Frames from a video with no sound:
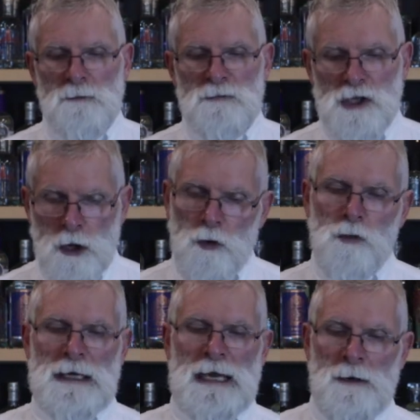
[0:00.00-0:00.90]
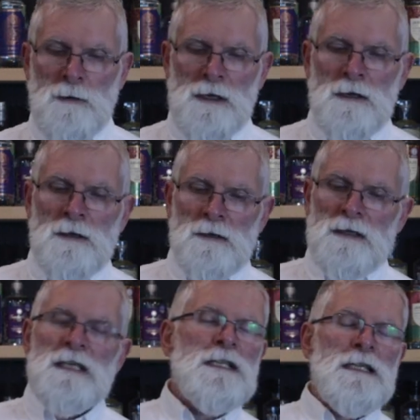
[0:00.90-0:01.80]
I'm told now
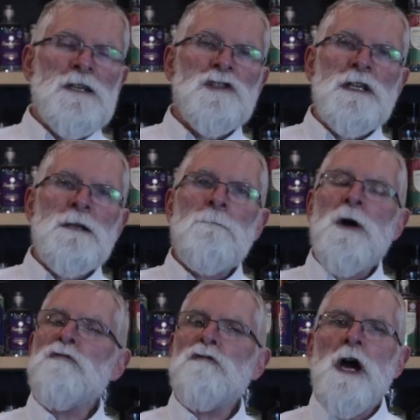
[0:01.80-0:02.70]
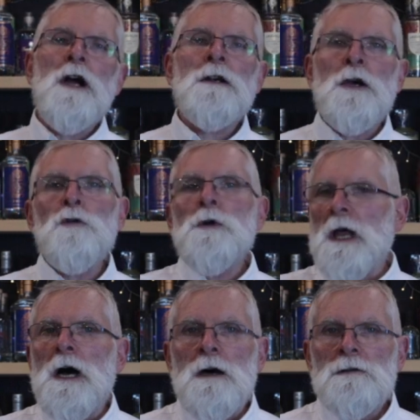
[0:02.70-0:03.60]
that this is actually Murano
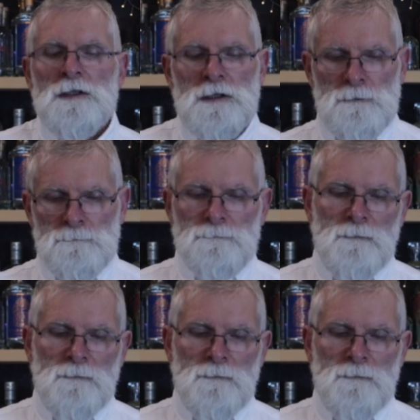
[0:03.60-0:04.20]
glass.